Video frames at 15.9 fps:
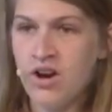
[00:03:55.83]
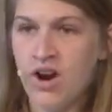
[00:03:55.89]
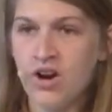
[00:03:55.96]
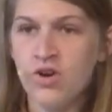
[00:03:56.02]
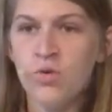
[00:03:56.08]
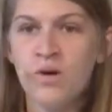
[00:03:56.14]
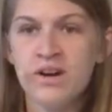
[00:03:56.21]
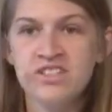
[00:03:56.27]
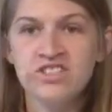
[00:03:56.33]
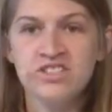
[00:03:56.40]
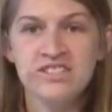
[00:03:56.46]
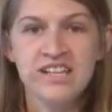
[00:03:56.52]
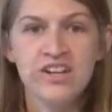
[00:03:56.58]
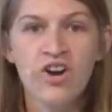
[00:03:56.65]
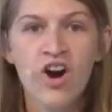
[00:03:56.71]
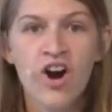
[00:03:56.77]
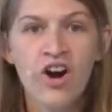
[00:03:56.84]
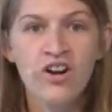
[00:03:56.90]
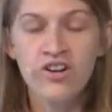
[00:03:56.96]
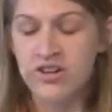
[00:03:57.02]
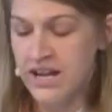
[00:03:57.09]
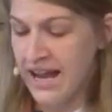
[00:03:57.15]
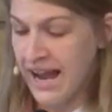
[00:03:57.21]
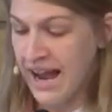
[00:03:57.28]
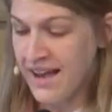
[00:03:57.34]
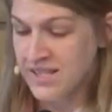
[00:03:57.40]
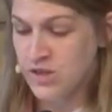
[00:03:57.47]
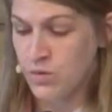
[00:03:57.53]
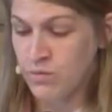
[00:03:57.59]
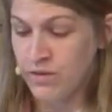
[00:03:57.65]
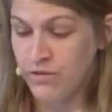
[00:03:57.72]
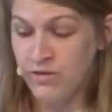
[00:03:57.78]
Our questions get harder to
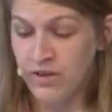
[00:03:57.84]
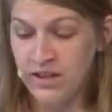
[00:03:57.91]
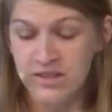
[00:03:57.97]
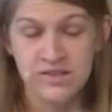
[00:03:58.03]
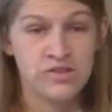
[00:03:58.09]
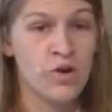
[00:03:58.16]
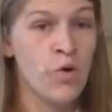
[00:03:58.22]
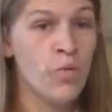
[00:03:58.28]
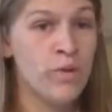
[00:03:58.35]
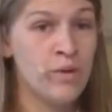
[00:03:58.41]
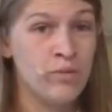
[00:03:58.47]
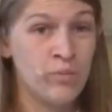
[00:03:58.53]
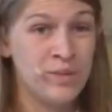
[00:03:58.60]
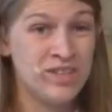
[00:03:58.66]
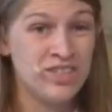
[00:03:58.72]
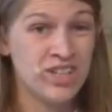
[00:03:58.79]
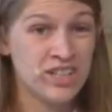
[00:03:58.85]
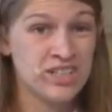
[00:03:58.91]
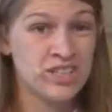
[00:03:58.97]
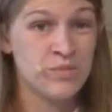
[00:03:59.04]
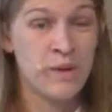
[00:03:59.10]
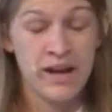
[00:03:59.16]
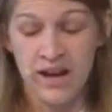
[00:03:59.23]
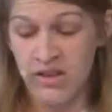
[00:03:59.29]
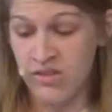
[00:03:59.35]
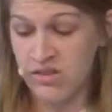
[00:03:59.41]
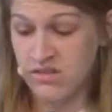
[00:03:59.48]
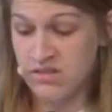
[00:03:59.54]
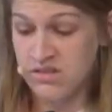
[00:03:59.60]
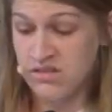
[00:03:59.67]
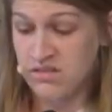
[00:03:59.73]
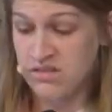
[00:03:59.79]
ask when we feel as though we will be judged by
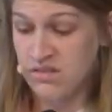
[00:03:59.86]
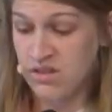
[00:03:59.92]
others,